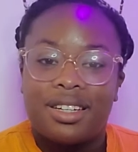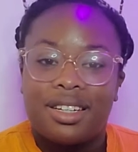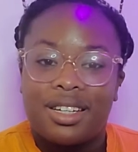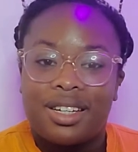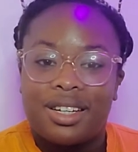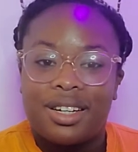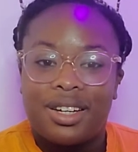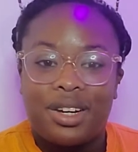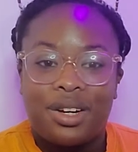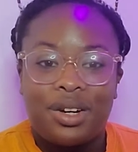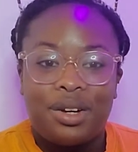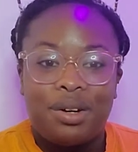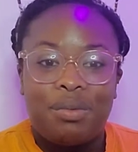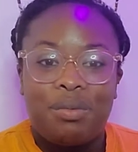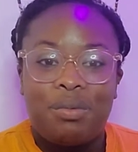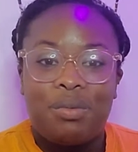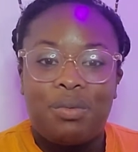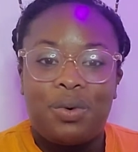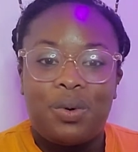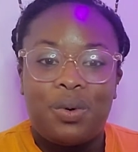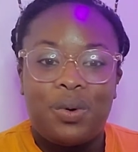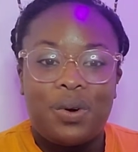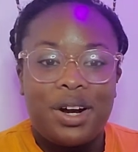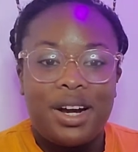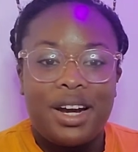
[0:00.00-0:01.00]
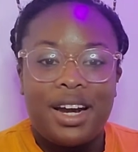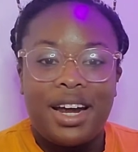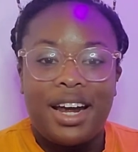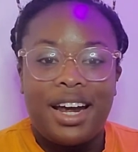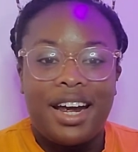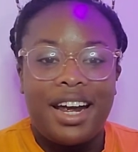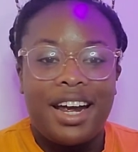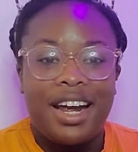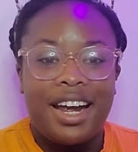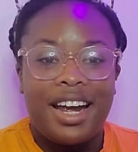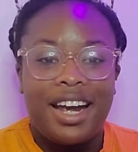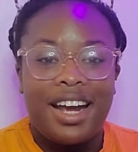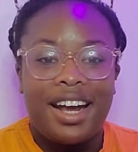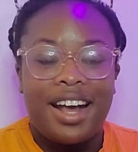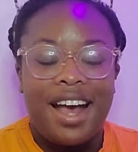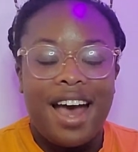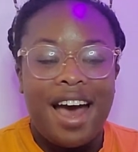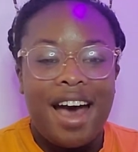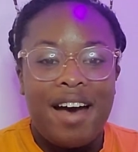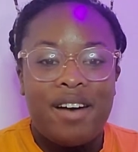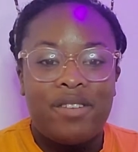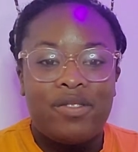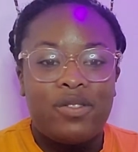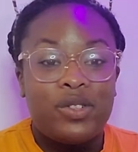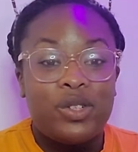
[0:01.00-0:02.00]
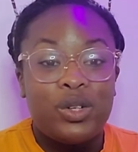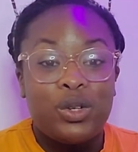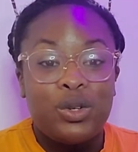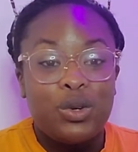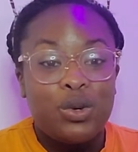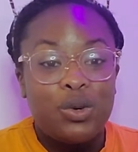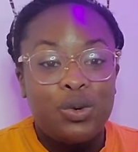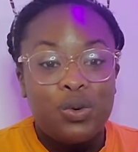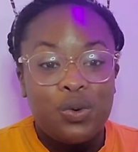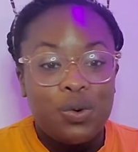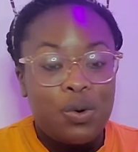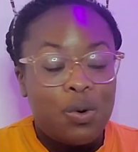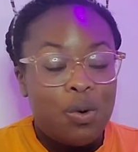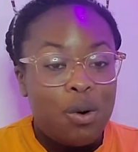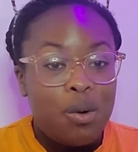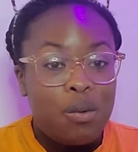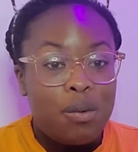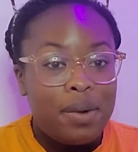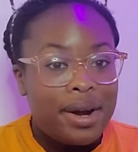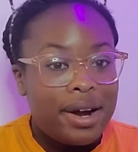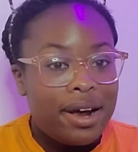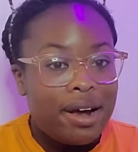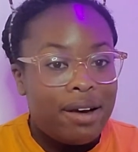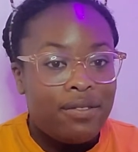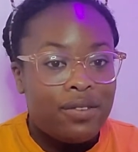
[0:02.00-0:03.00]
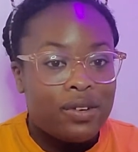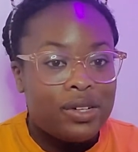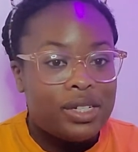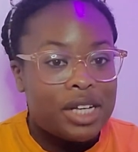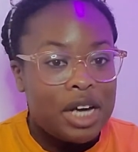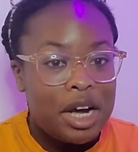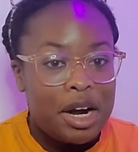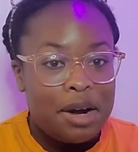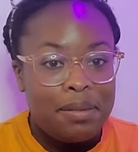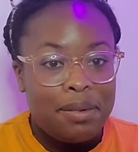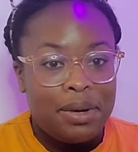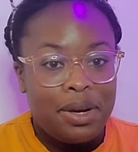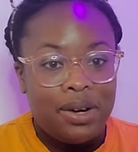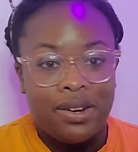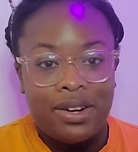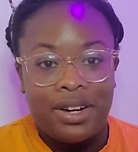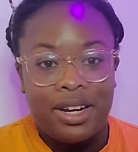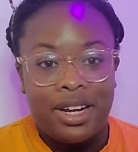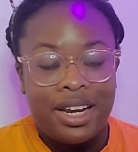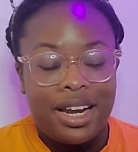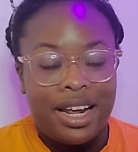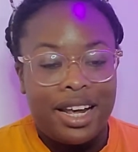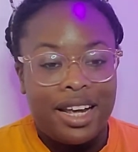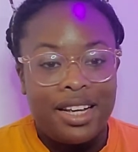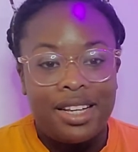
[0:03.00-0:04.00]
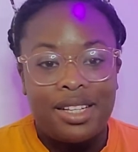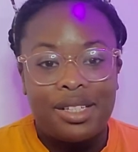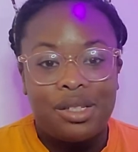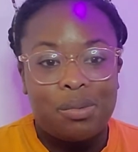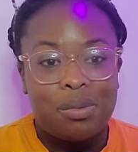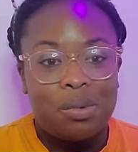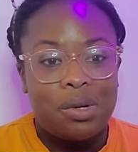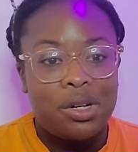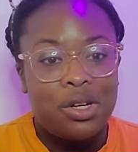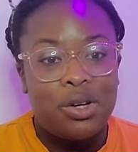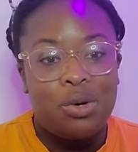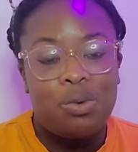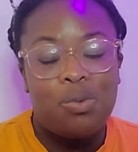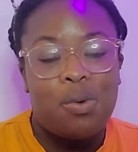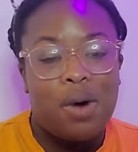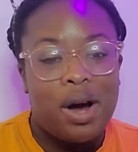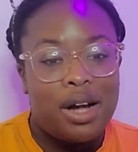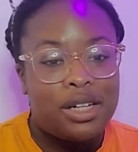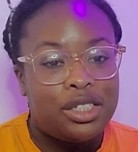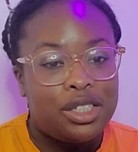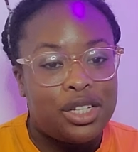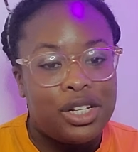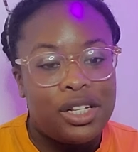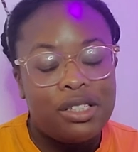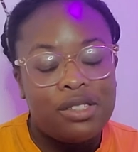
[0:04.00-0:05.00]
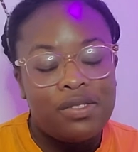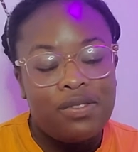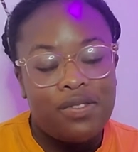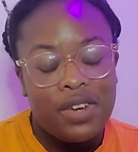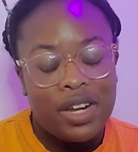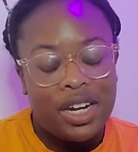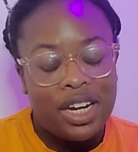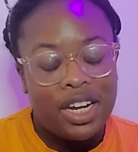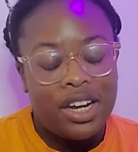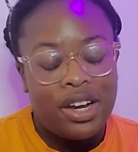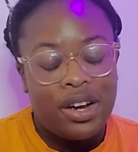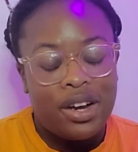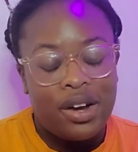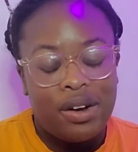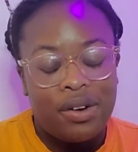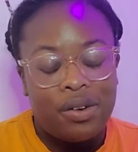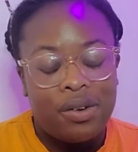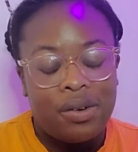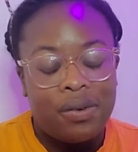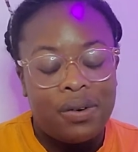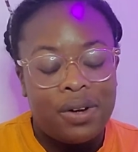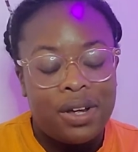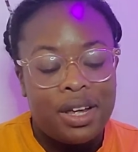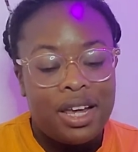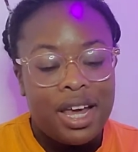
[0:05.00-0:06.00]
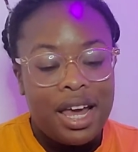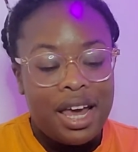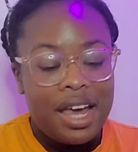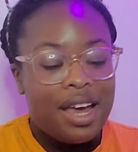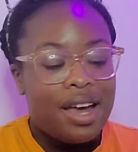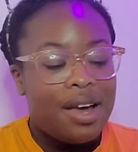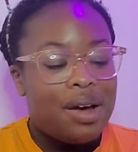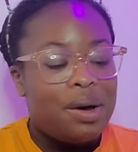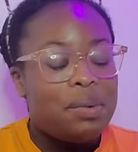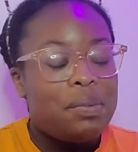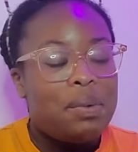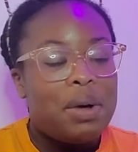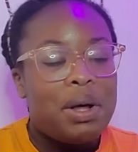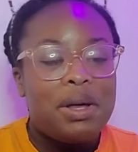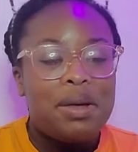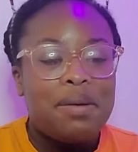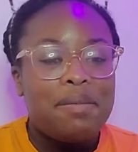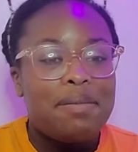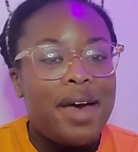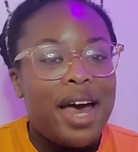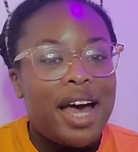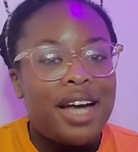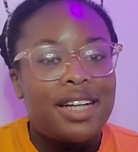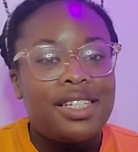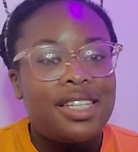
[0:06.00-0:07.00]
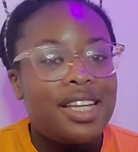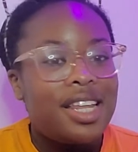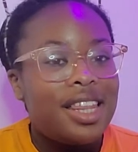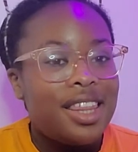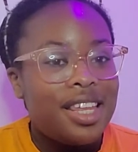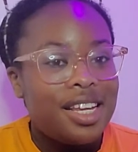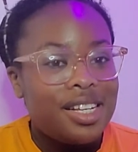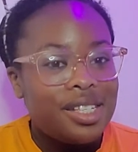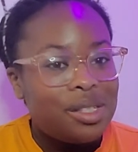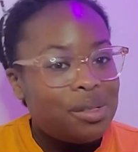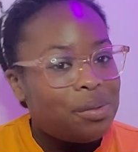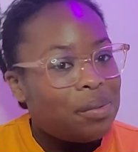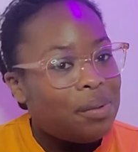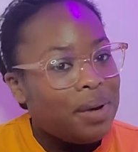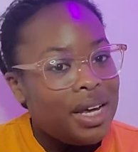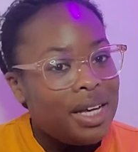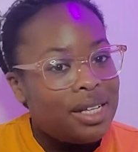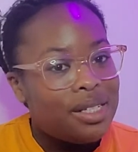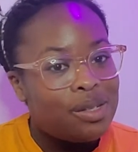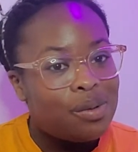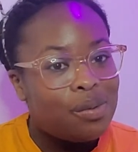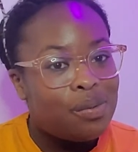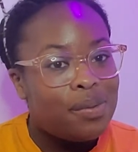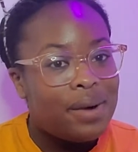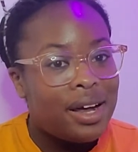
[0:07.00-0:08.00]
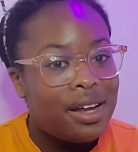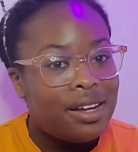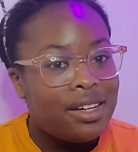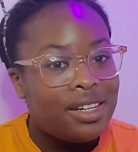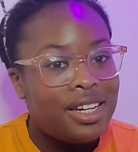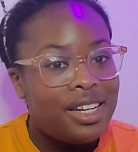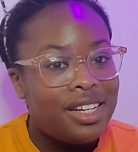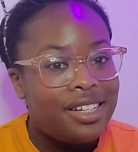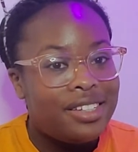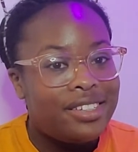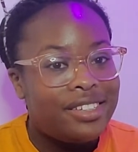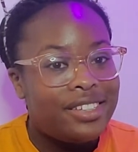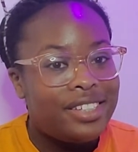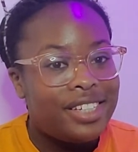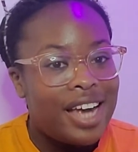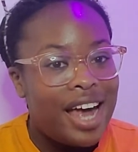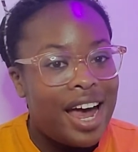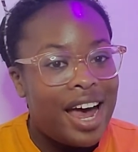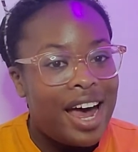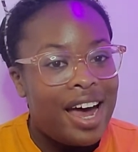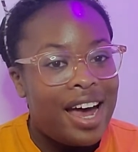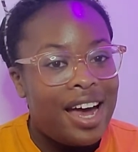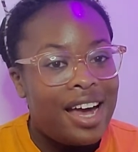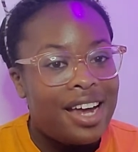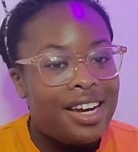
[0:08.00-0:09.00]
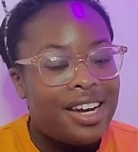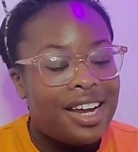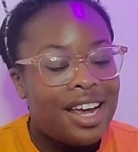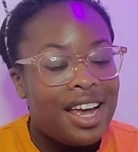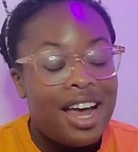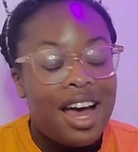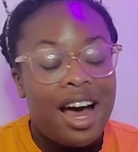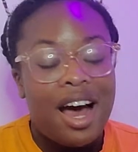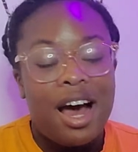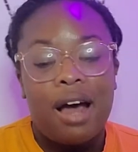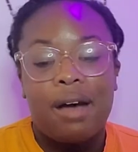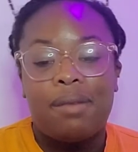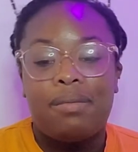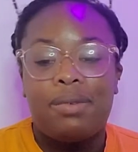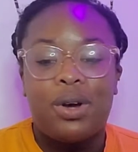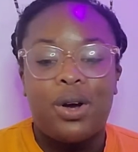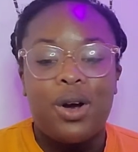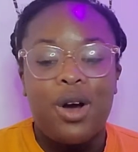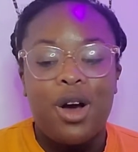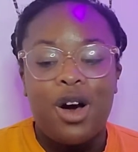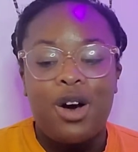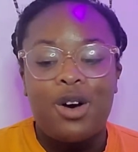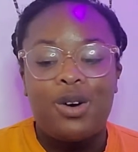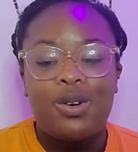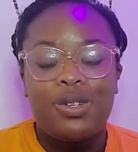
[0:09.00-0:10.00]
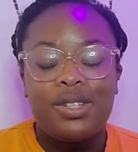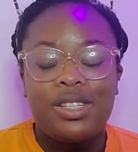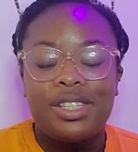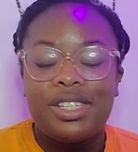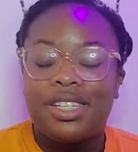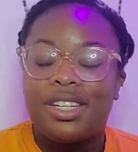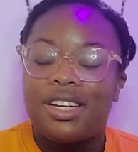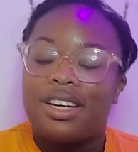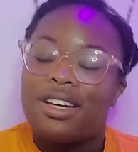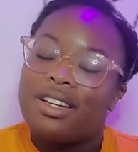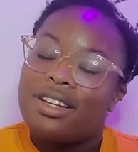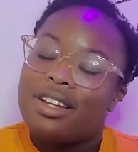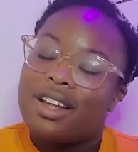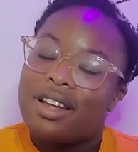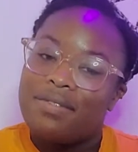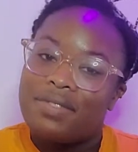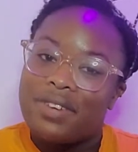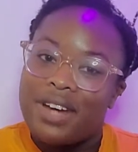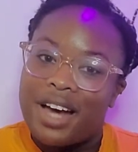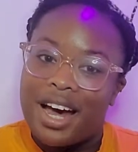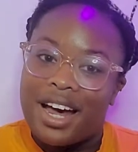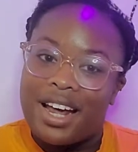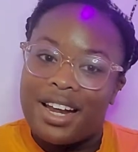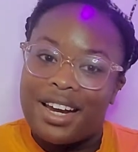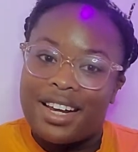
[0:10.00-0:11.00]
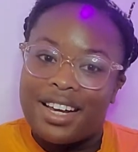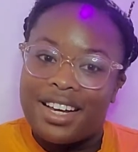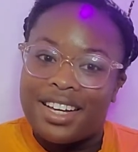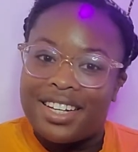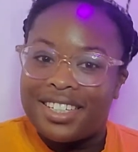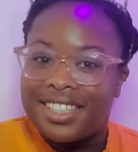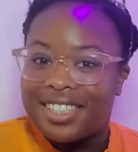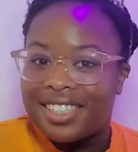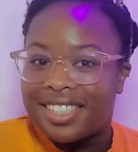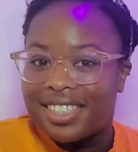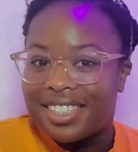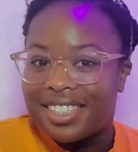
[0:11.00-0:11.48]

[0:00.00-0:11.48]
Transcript: Good morning, afternoon, or whatever time period it is when you watch this video. Welcome back to this week's Wellness Chat. I'm your host, Love Goddess.